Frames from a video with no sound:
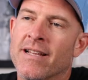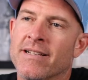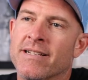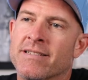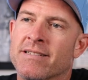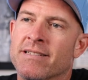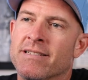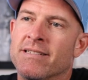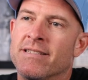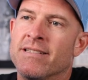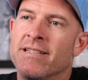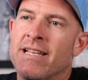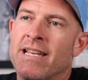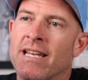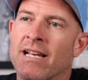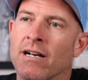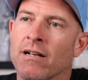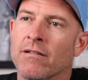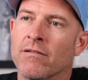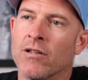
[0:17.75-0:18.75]
This is
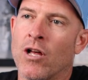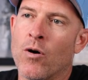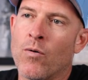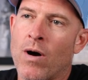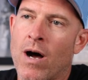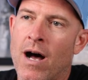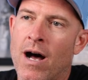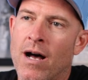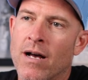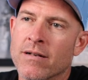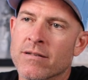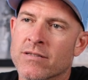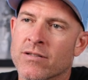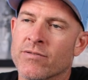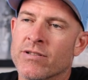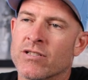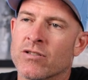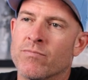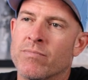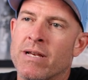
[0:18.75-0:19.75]
the Aloha,
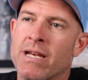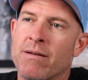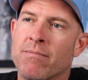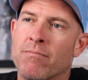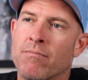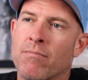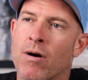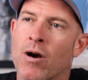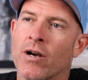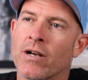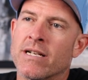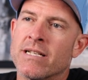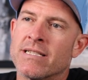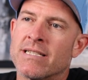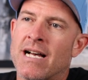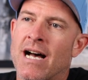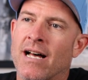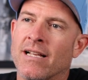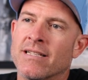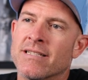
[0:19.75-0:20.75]
so this will be Mark
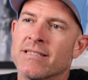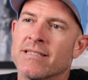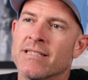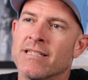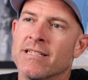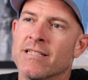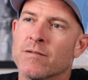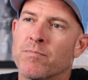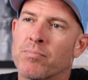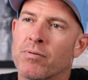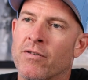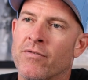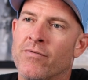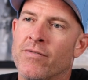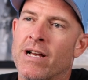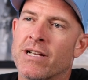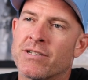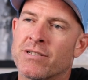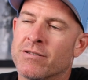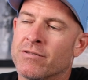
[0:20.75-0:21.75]
Gonzalez's
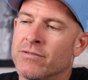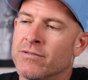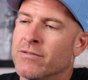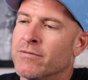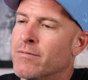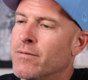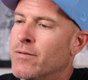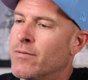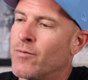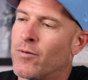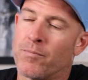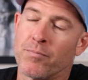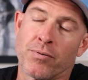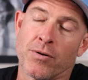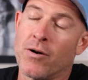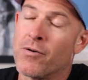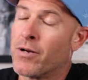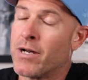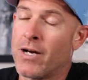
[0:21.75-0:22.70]
professional or pro